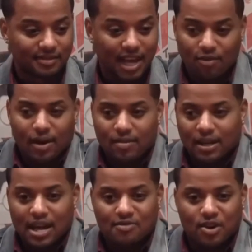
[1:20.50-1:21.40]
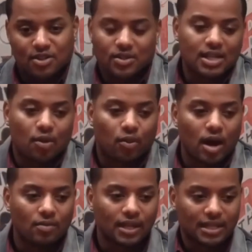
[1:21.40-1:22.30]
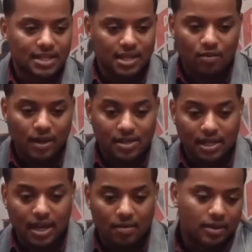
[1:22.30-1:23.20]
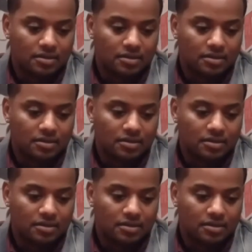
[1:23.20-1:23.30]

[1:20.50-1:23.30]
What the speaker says: Everybody in my life curse, so it's not a problem. Like that's everybody's lane, but